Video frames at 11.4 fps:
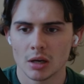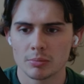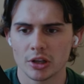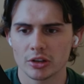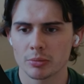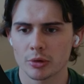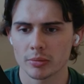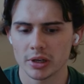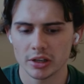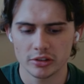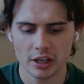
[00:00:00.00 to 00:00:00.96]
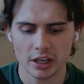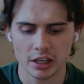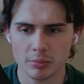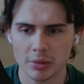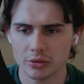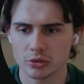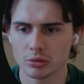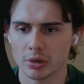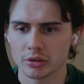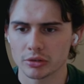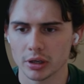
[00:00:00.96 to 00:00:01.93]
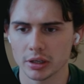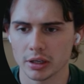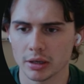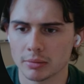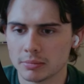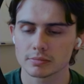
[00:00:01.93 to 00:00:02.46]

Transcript: Building permit is taking about 2 months right now.